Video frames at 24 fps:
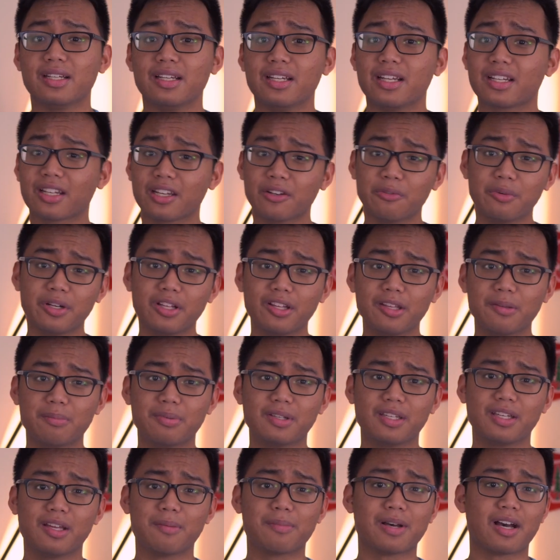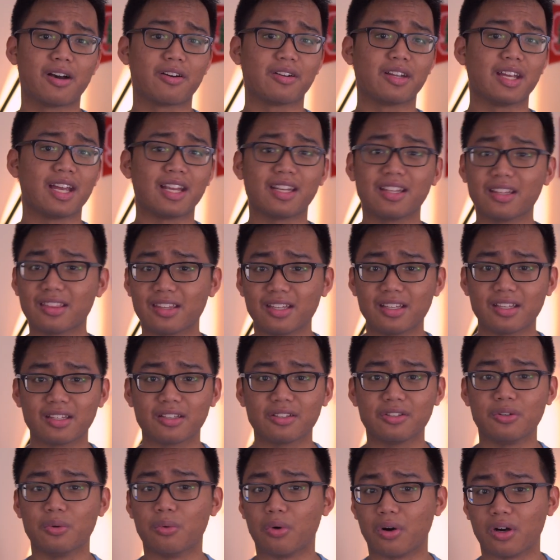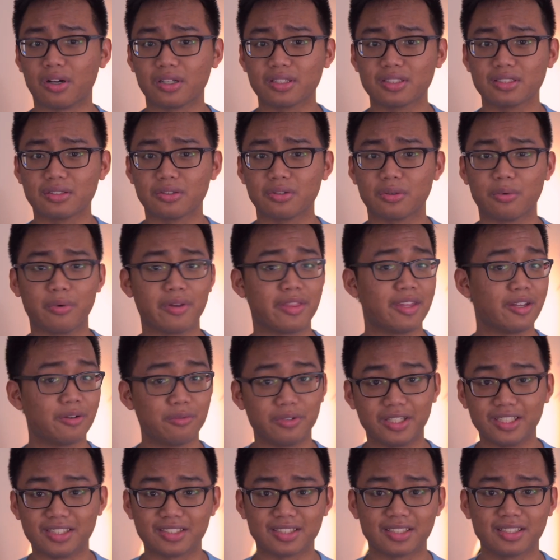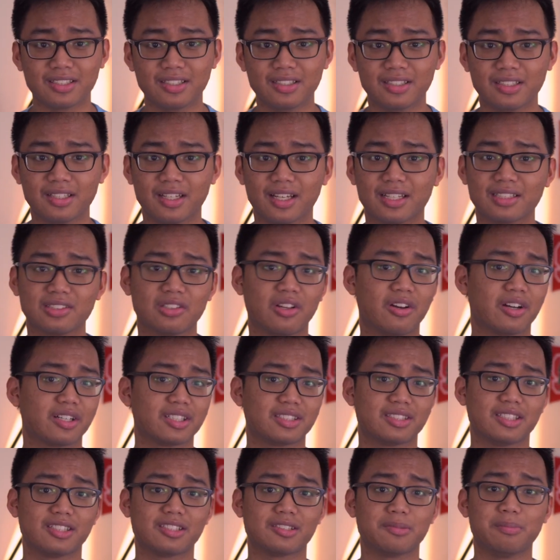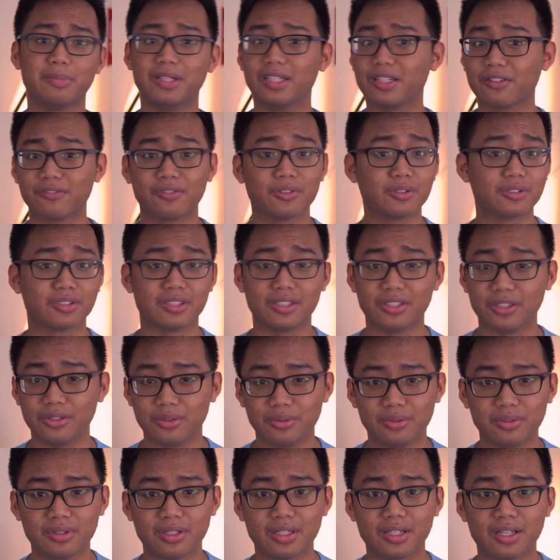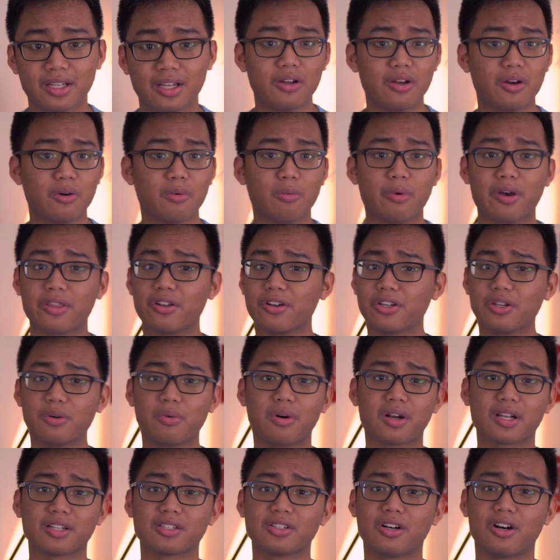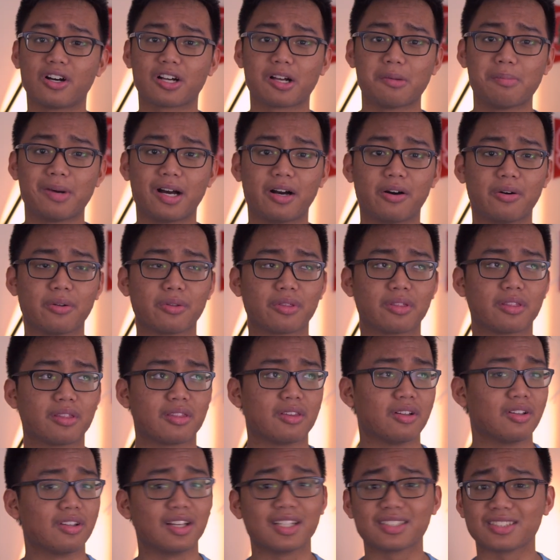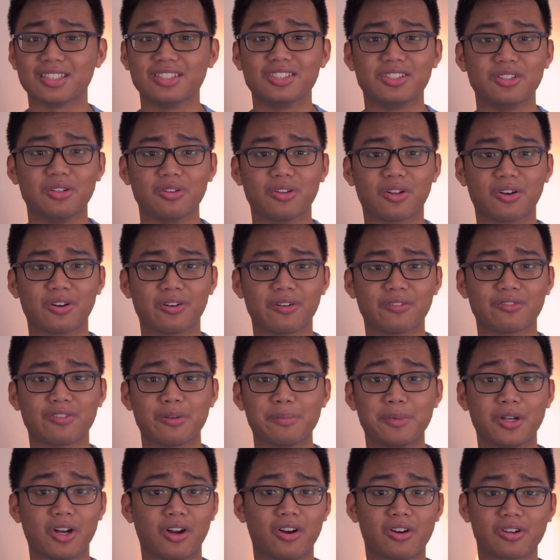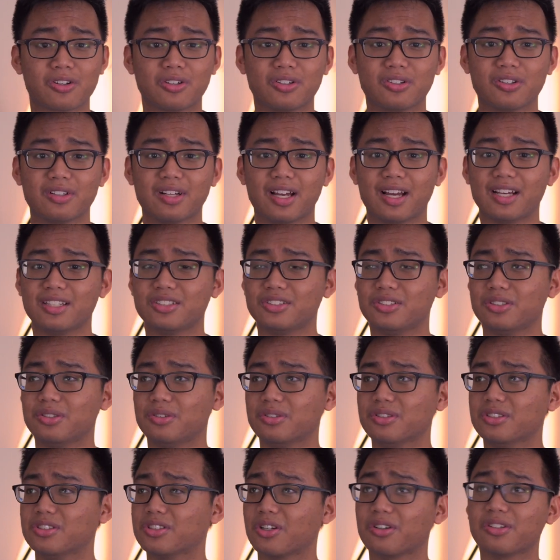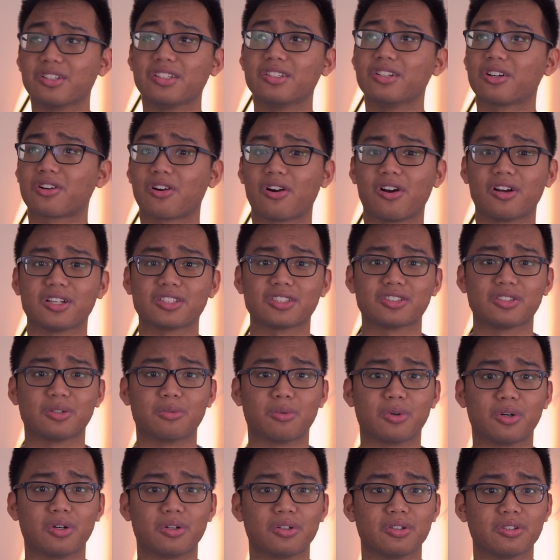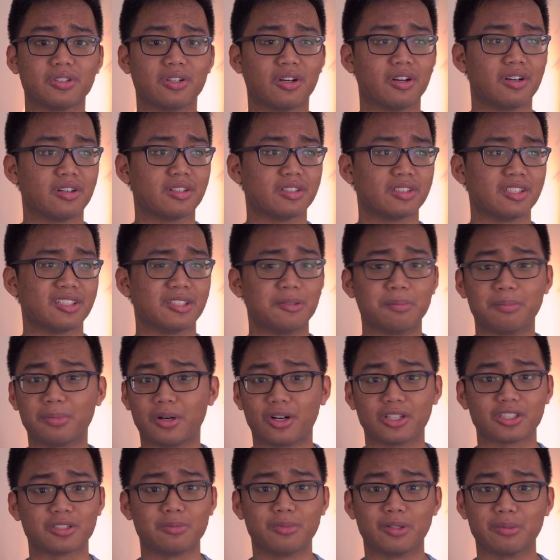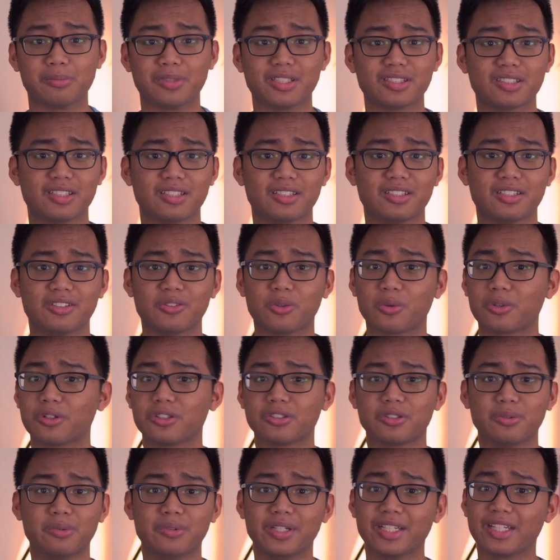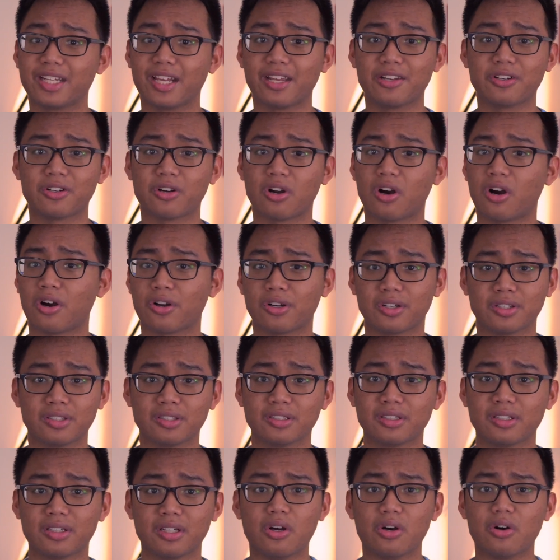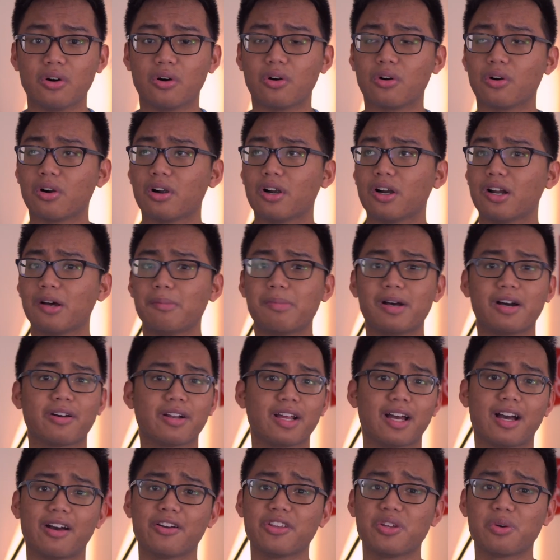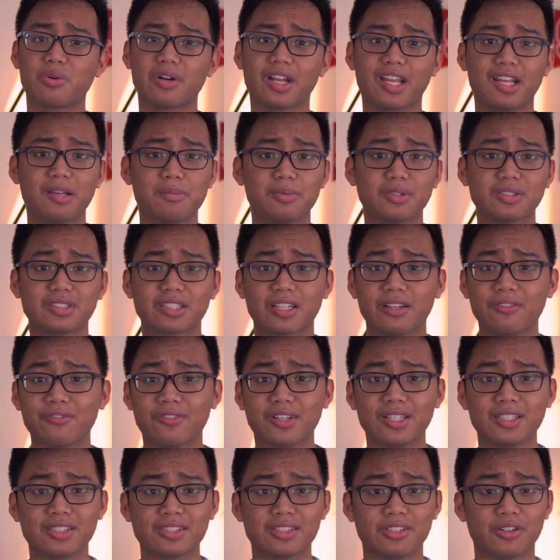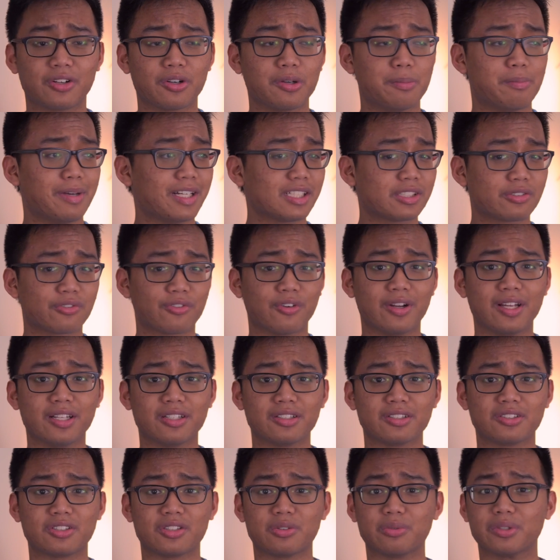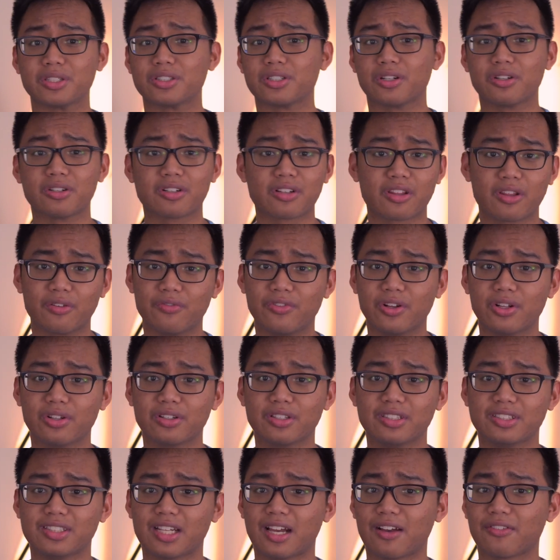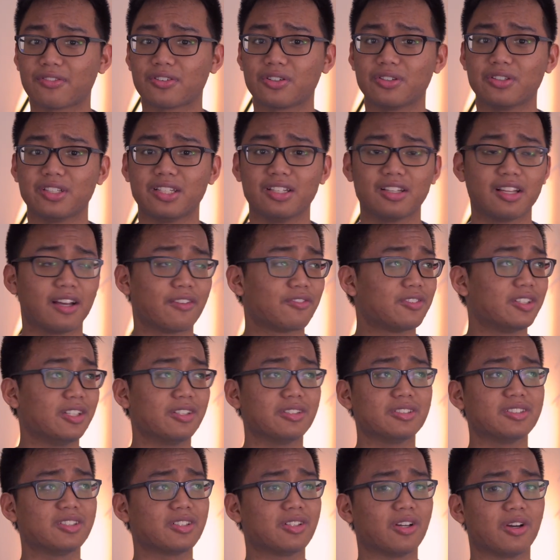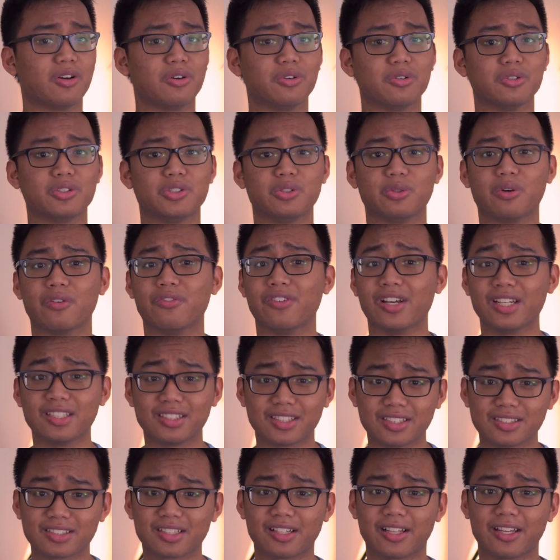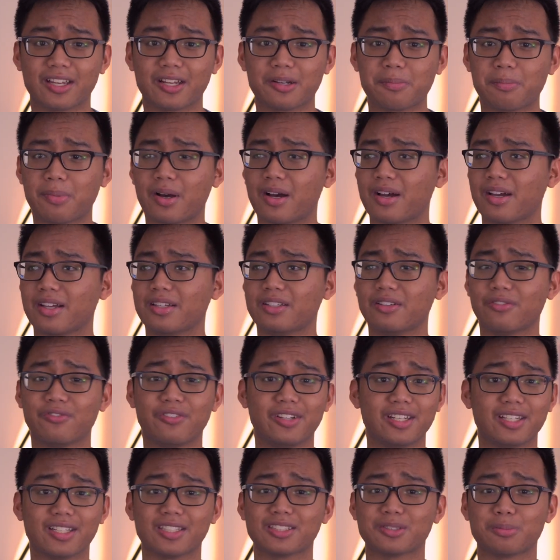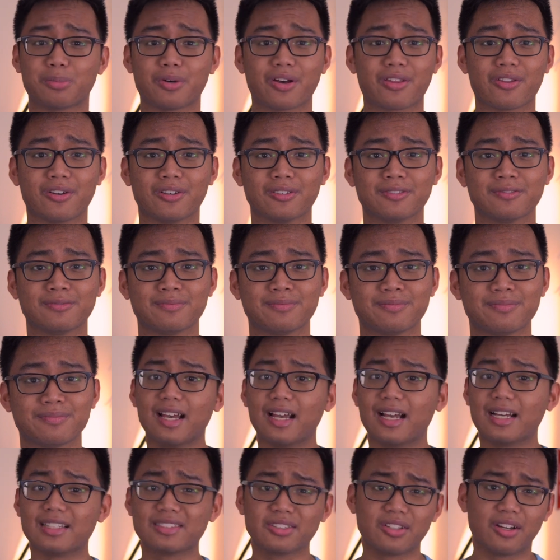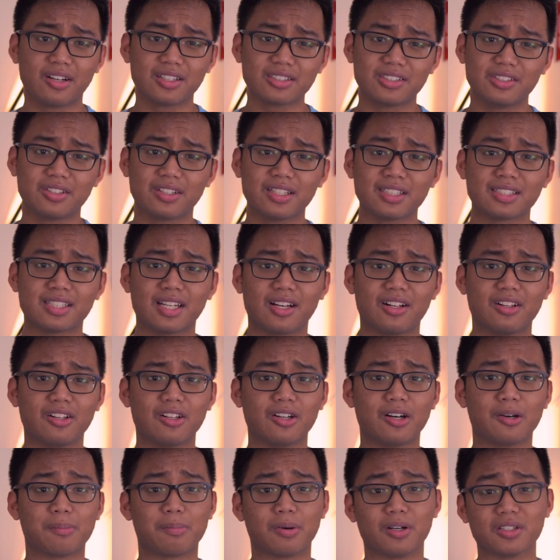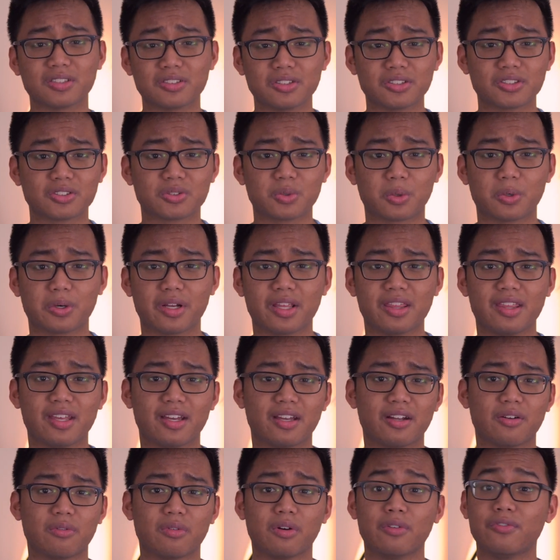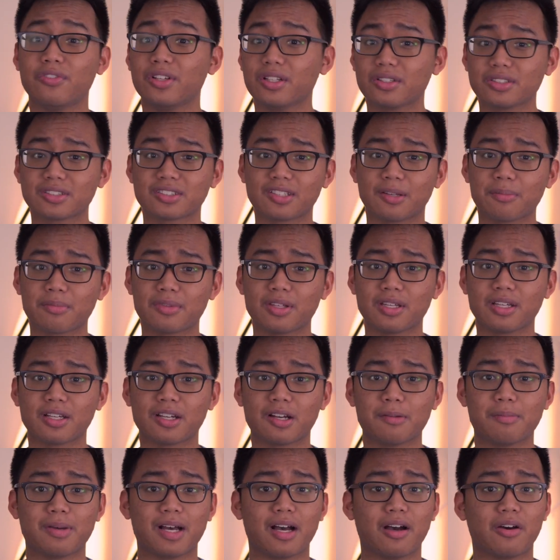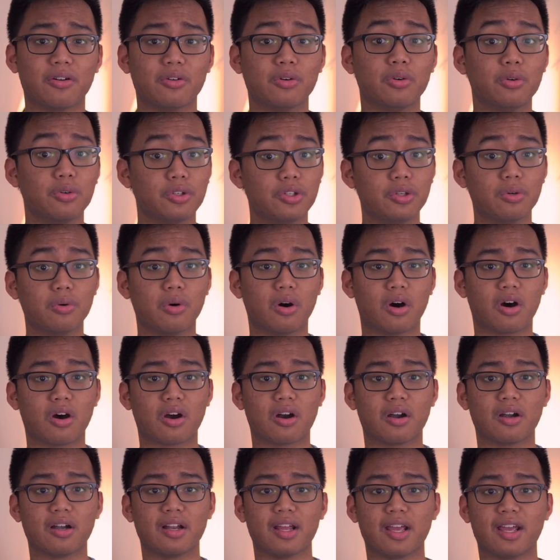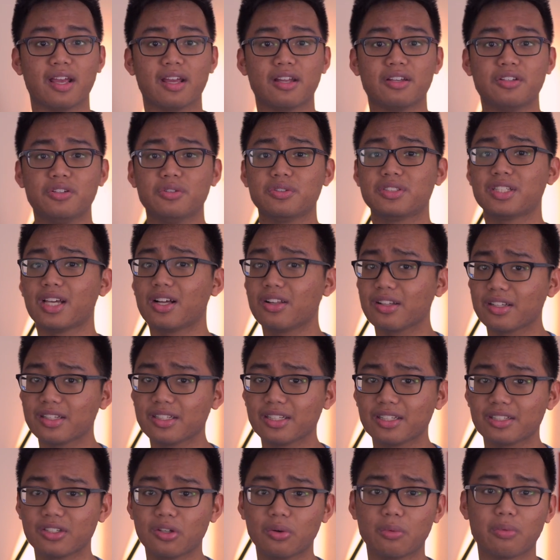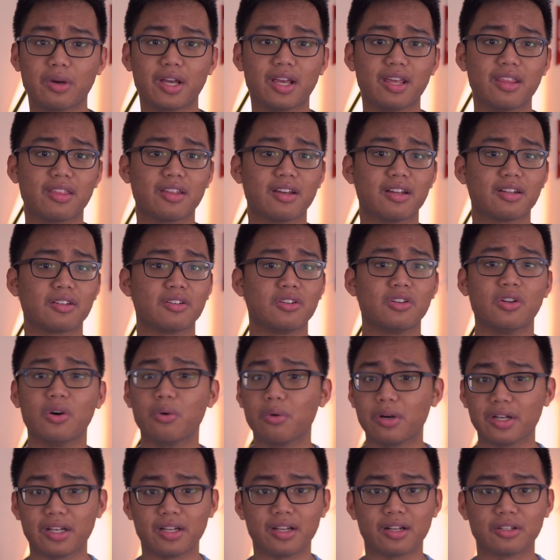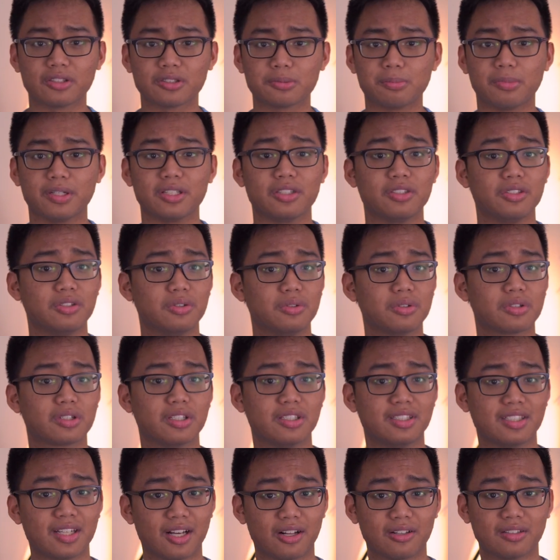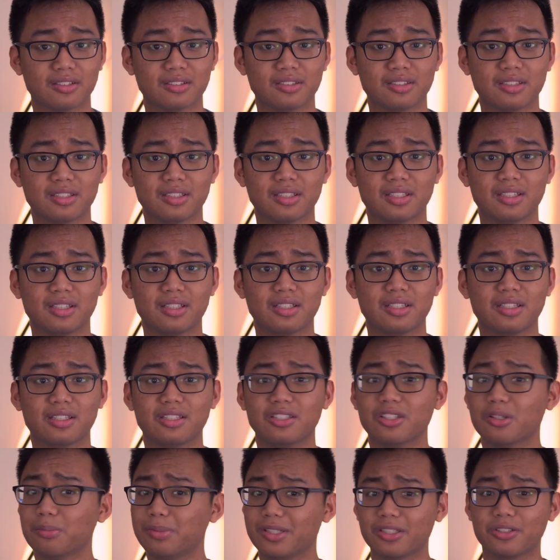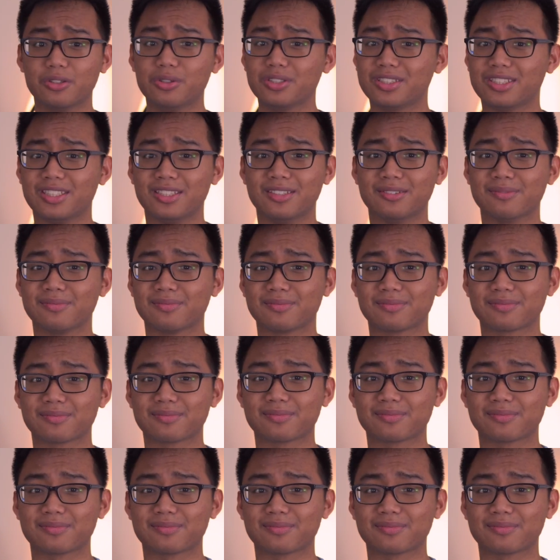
It can really be about anything you want within reason, as long as it's meaningful to you. Whether you want to talk about the lessons you learned from your uncle as you journeyed across the world on an impossible mission in order to regain your honor, or about how you were able to convince your best friend to return to the village after he left years ago to avenge his clan by defeating his brother. As long as you can tell a personal story that reveals something about who you are and you tell it in a way that no one else but you could tell, you'll be Gucci.